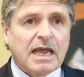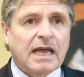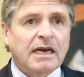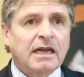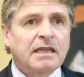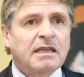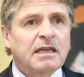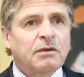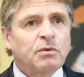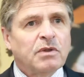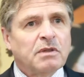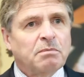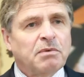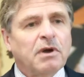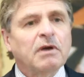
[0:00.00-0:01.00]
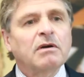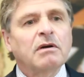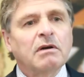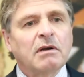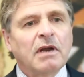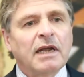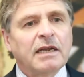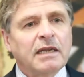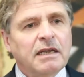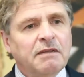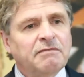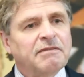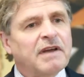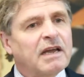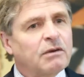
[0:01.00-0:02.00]
And I think with a partner like
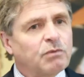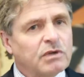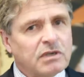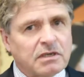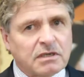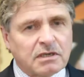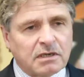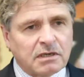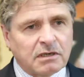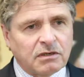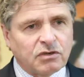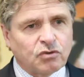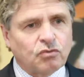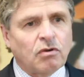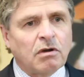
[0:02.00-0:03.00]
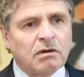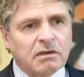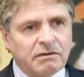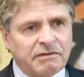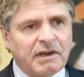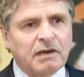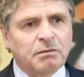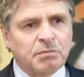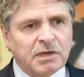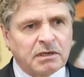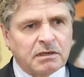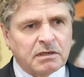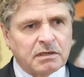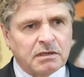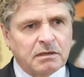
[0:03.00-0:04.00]
IFAD, which is a strong
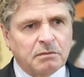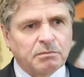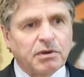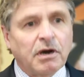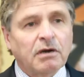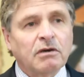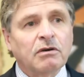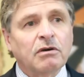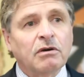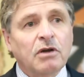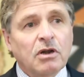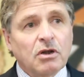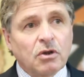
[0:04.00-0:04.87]
development partner